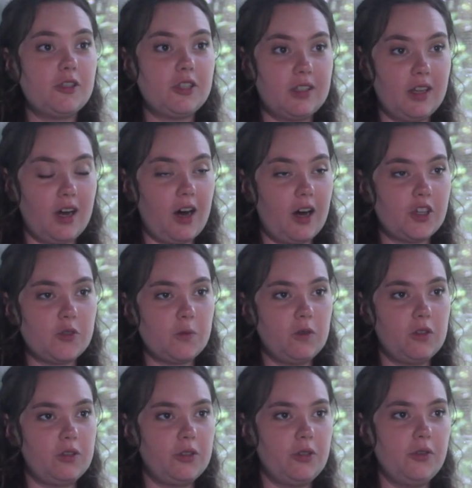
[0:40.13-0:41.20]
in the
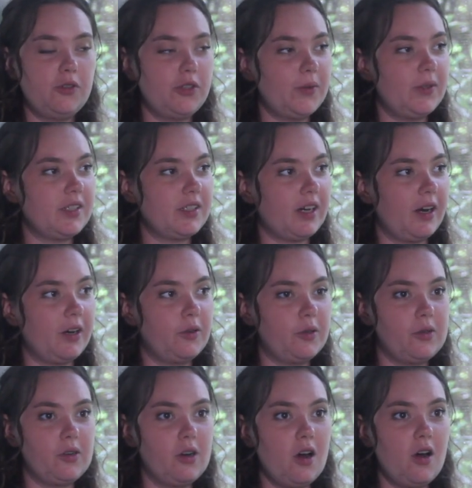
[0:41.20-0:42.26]
hospital who's
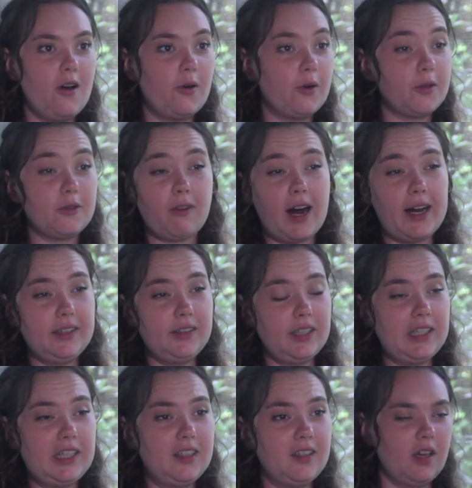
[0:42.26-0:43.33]
suicidal or
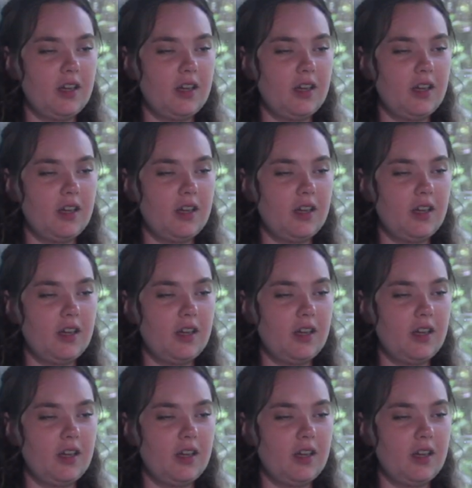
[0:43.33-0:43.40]
violent,